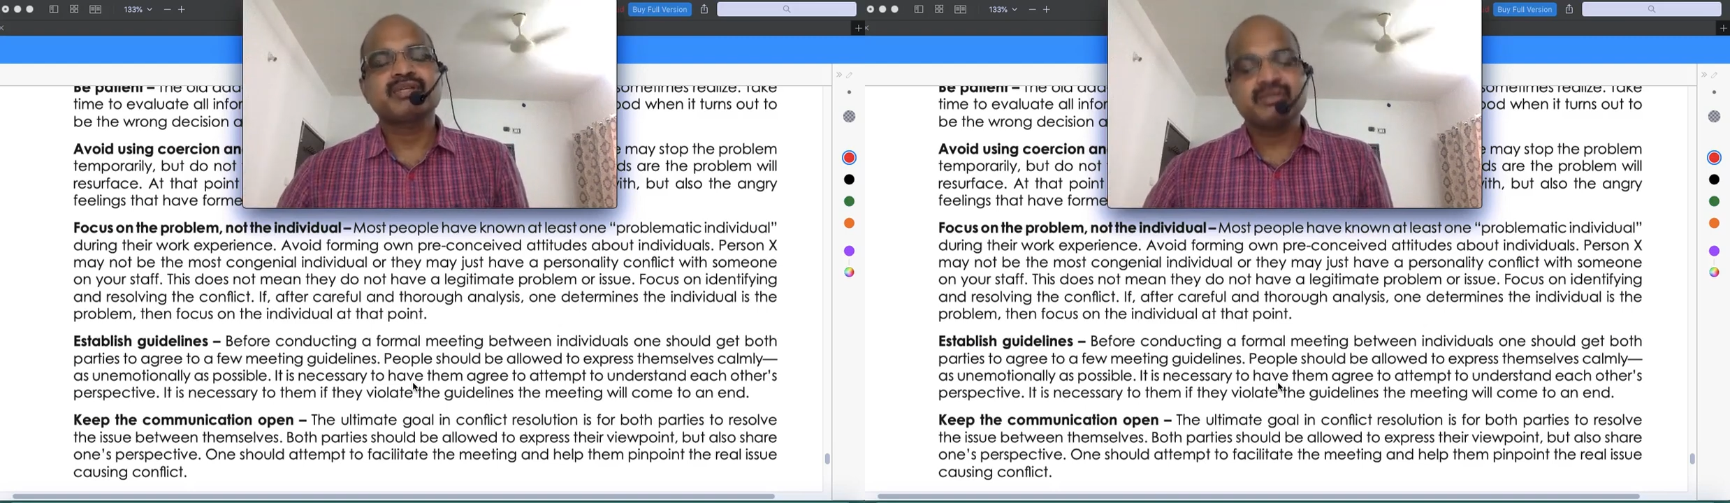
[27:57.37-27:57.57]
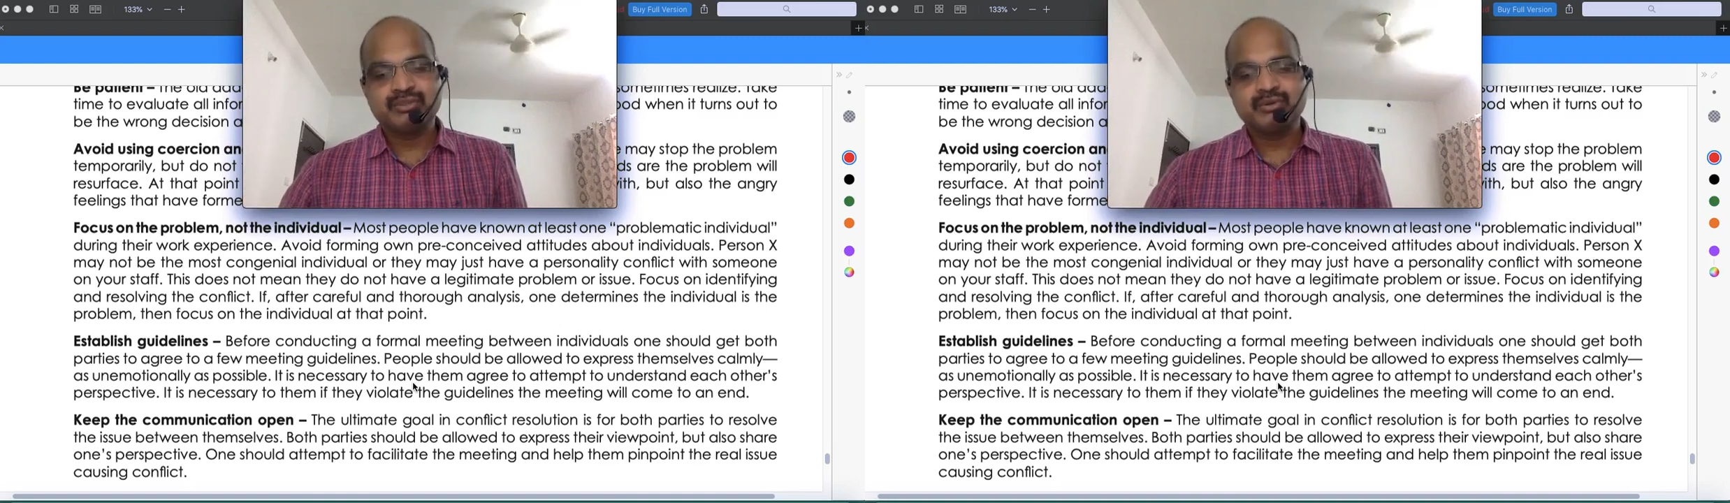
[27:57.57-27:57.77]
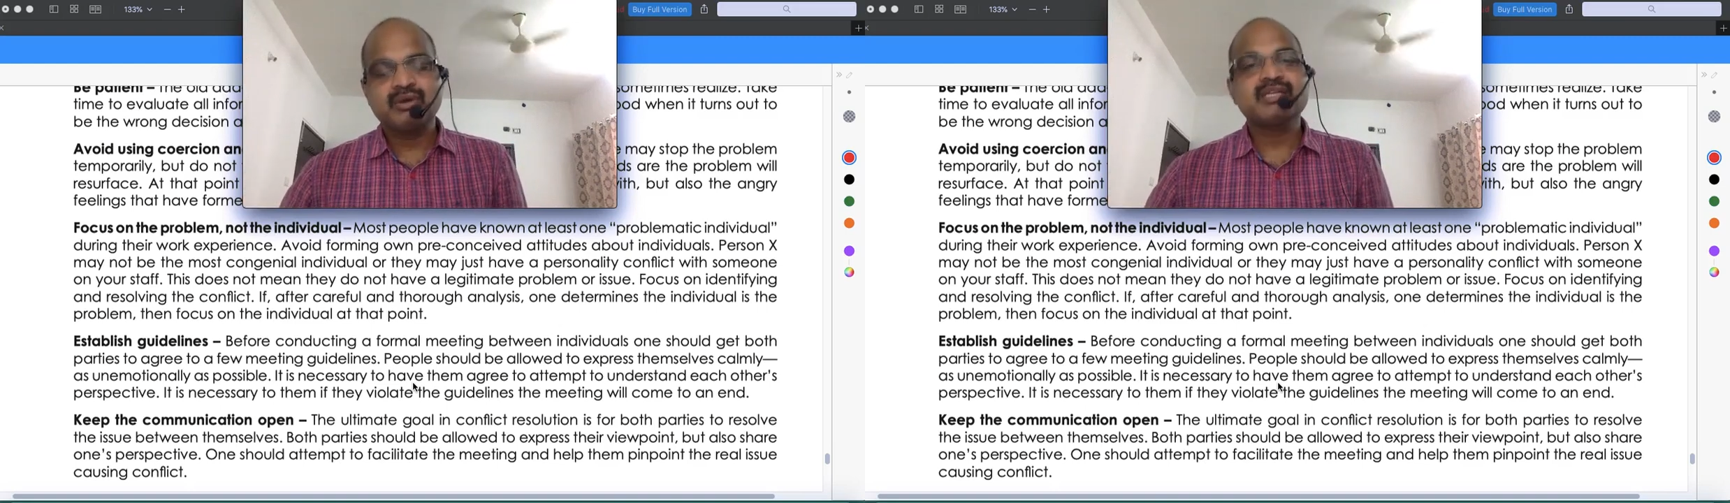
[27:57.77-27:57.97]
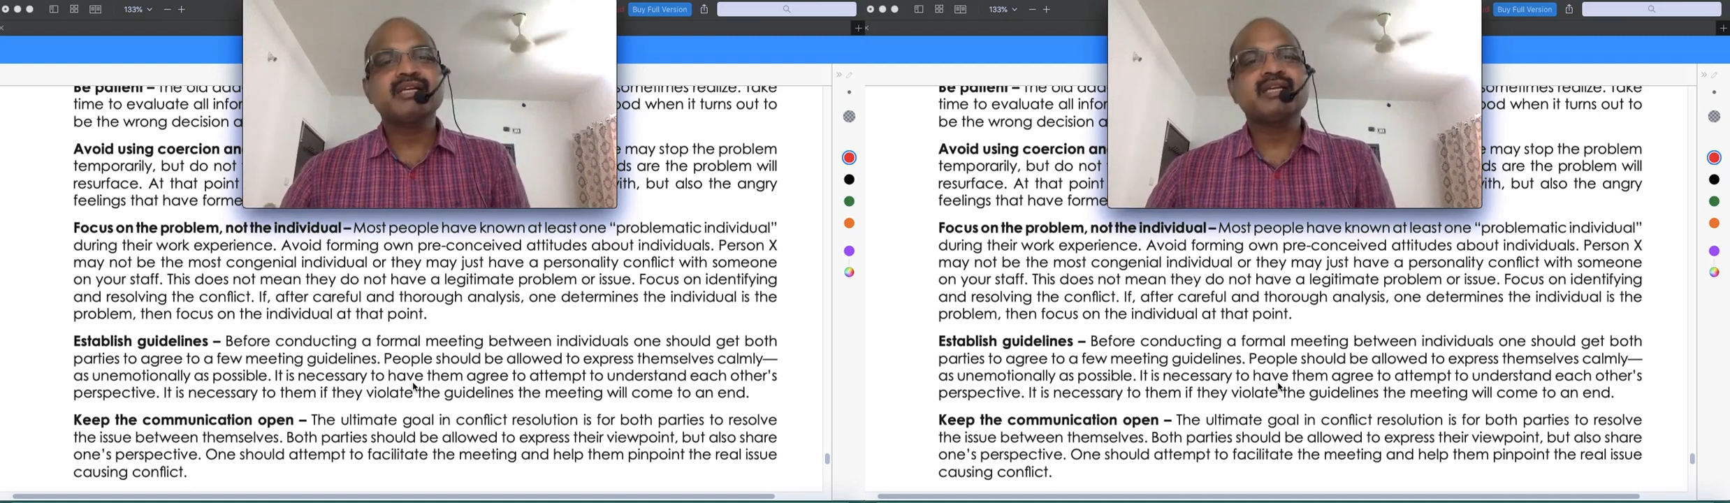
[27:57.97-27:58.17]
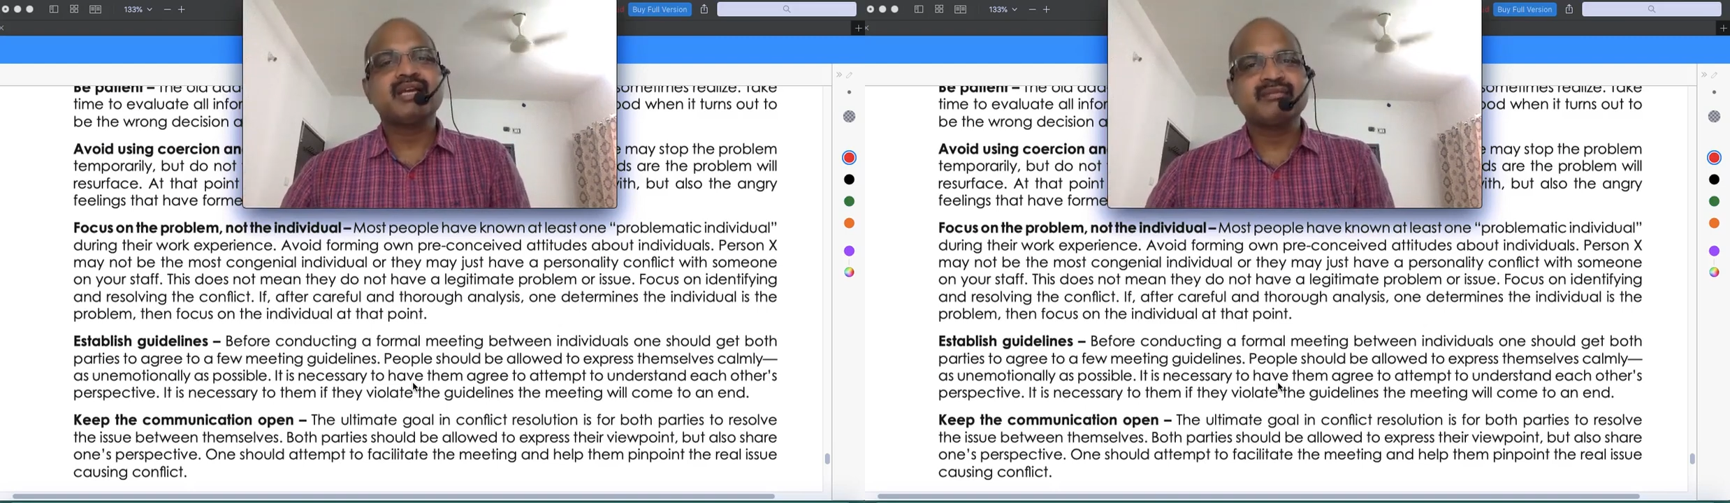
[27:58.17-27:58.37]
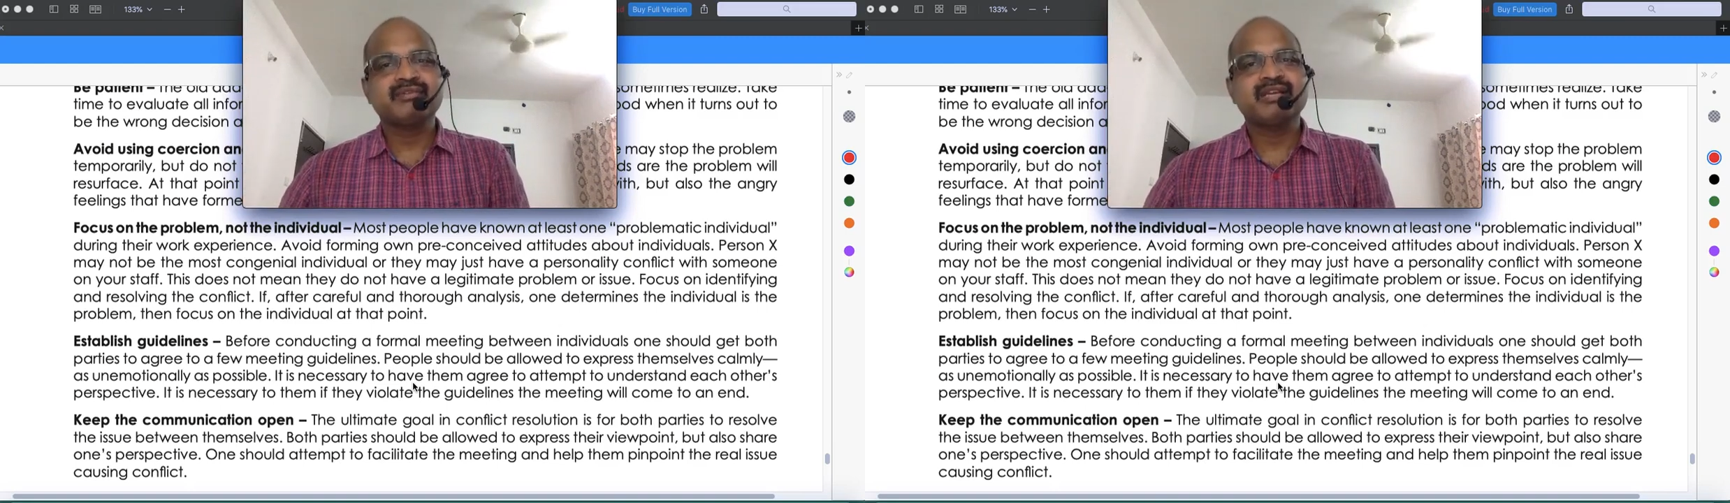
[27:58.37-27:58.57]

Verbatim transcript: because you already have